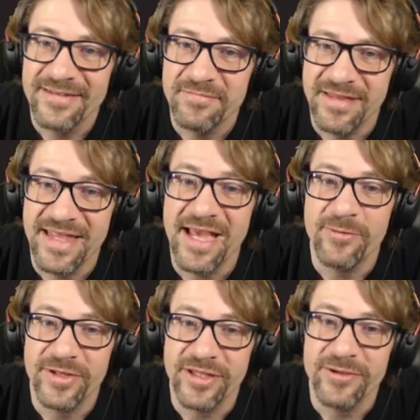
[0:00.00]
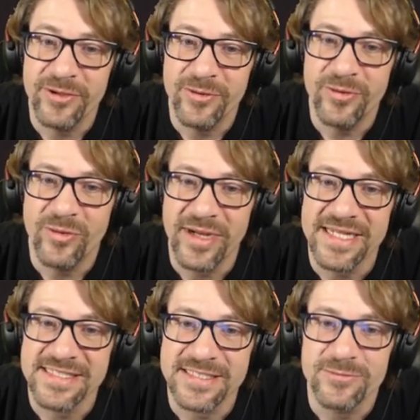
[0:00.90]
That would get
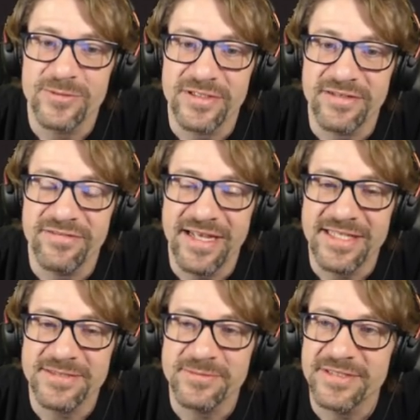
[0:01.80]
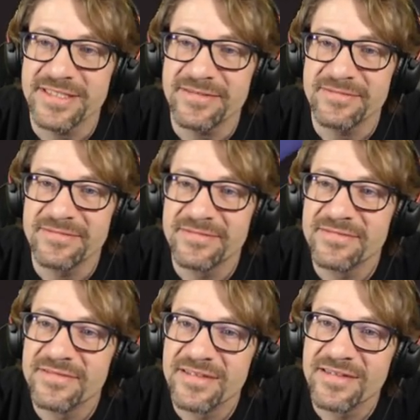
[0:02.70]
crazy really fast, wouldn't it?
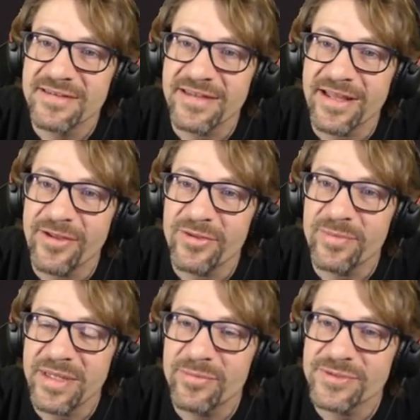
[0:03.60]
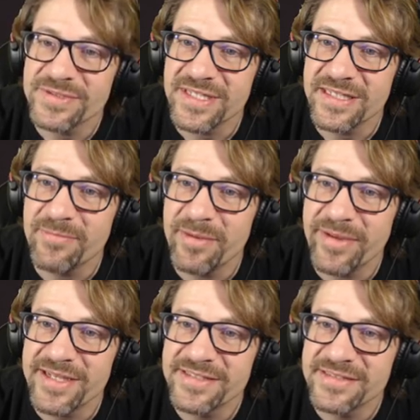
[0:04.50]
Let other people sun my
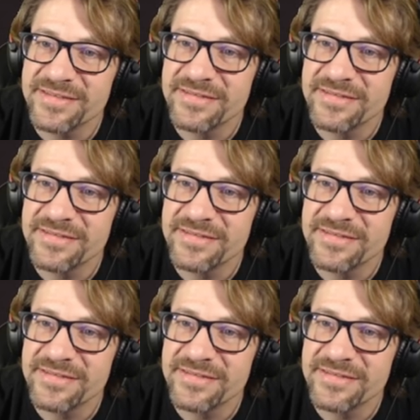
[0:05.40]
base.